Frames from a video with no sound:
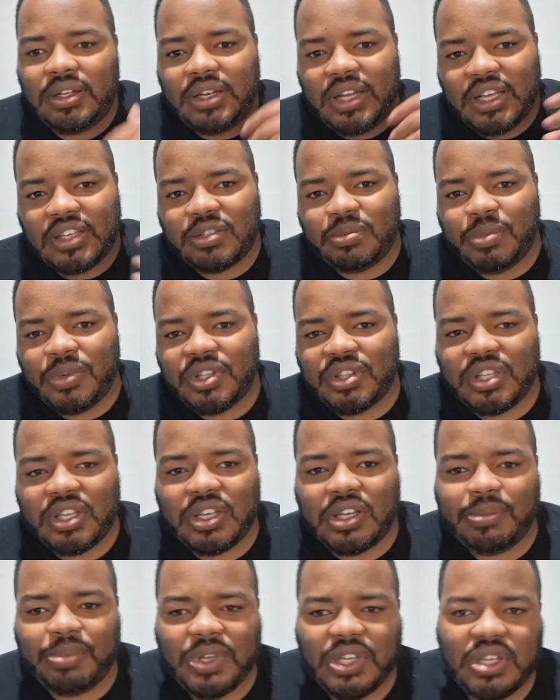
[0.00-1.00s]
the next month
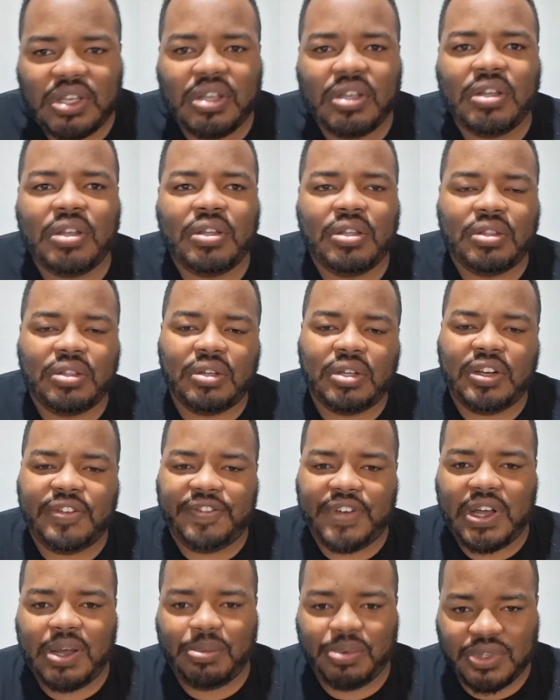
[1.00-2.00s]
it could be
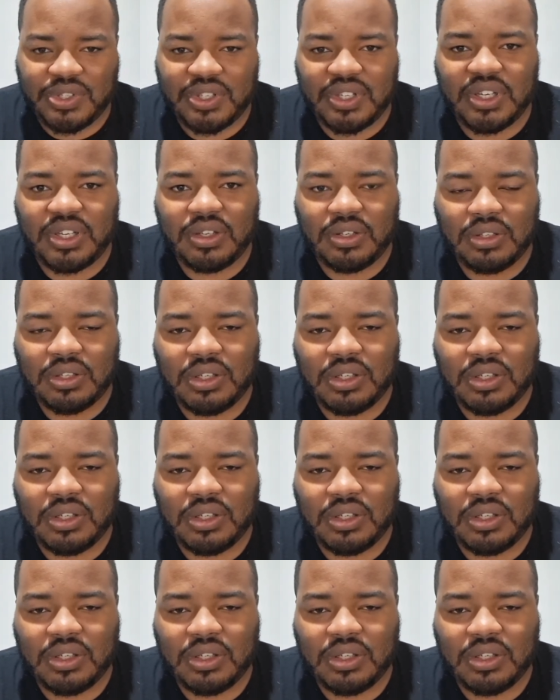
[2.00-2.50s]
35%.